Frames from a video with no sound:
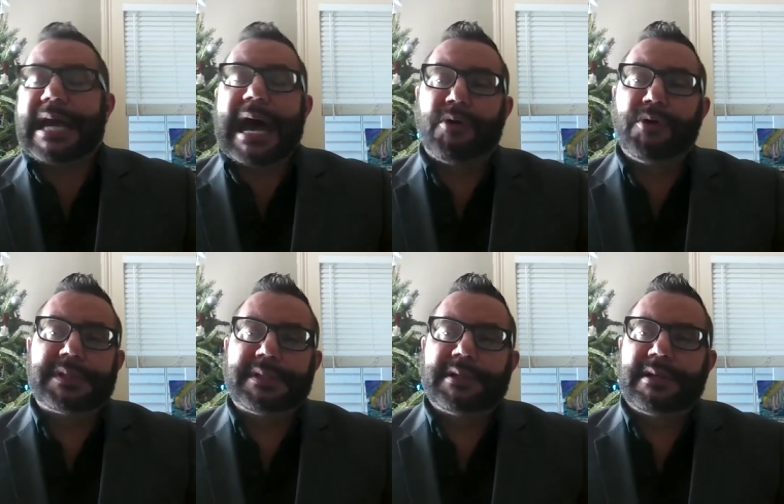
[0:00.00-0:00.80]
out
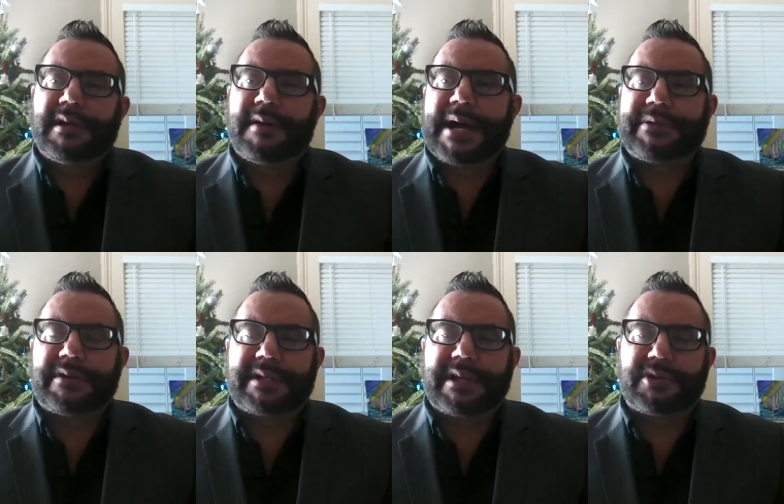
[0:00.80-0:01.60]
about their
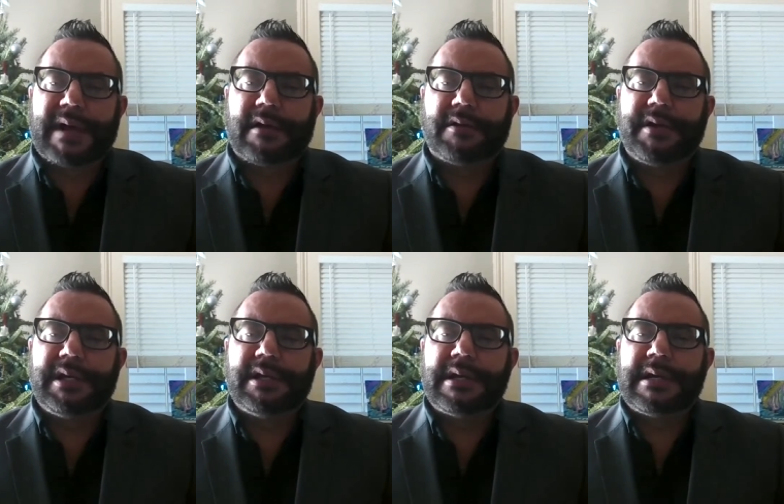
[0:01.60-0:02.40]
sexuality,